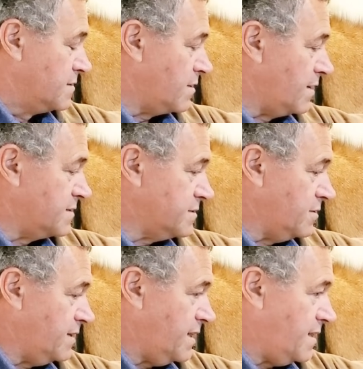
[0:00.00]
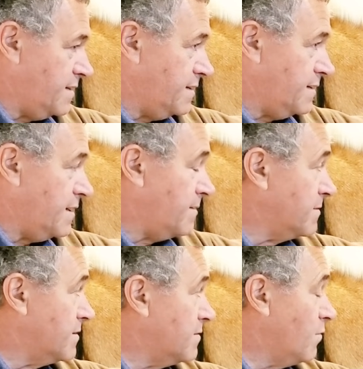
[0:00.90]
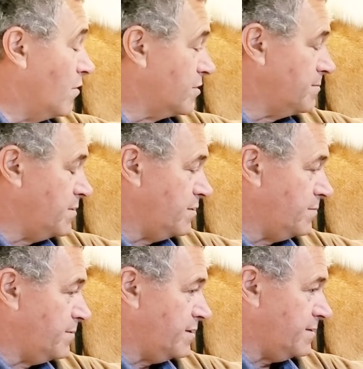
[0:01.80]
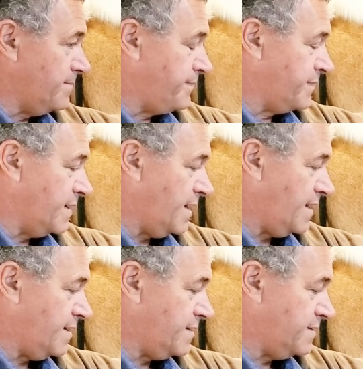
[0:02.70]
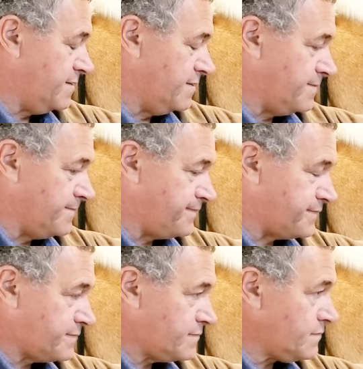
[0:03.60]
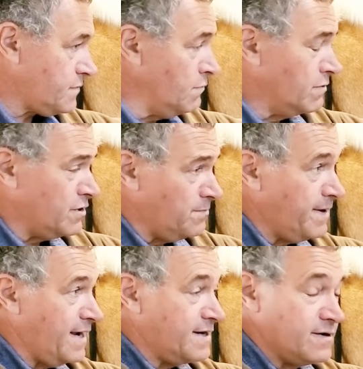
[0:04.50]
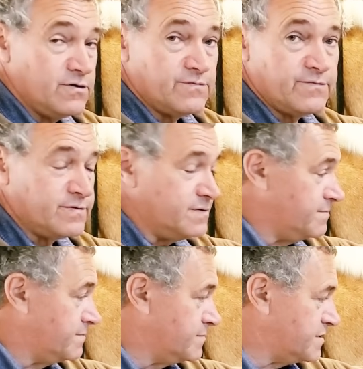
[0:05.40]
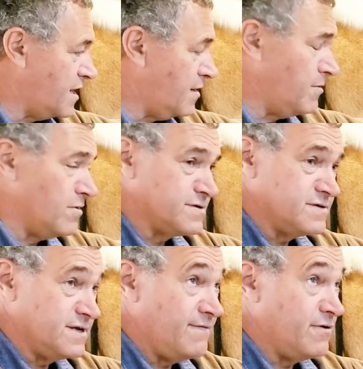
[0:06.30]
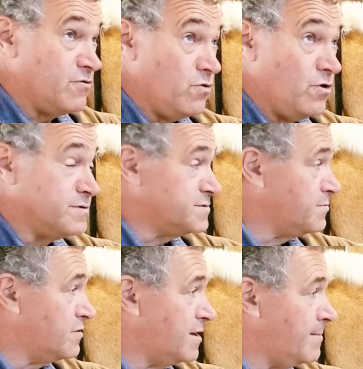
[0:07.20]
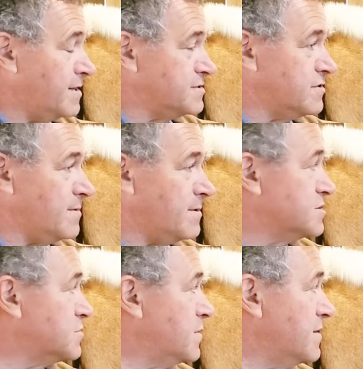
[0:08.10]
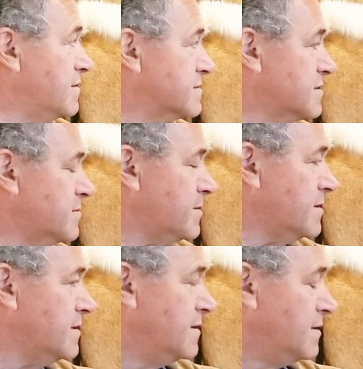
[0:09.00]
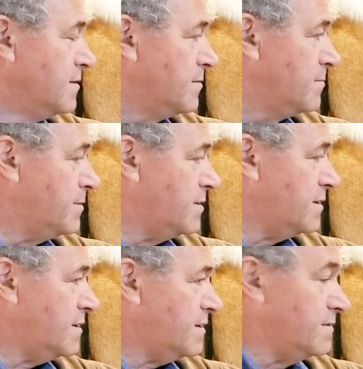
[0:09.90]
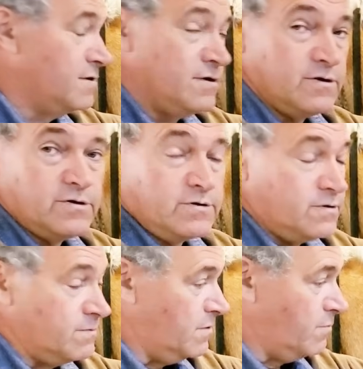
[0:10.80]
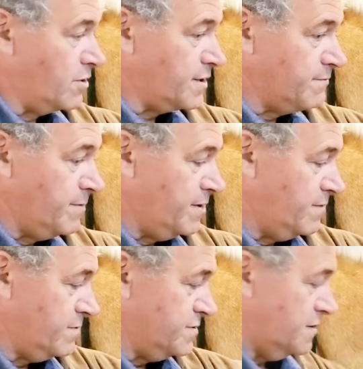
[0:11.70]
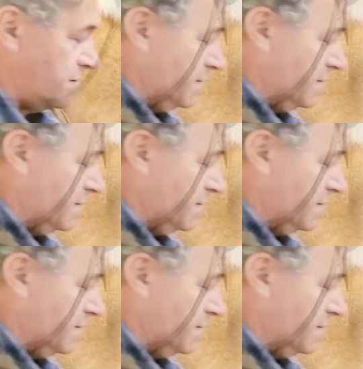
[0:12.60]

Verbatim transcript: So let's go ahead and I'm going to work him a little bit and we'll come back and look for the saddle marks. It's not very warm this morning. I'm not sure how much sweat there's going to be, but uh, we'll work him a minute. We'll see.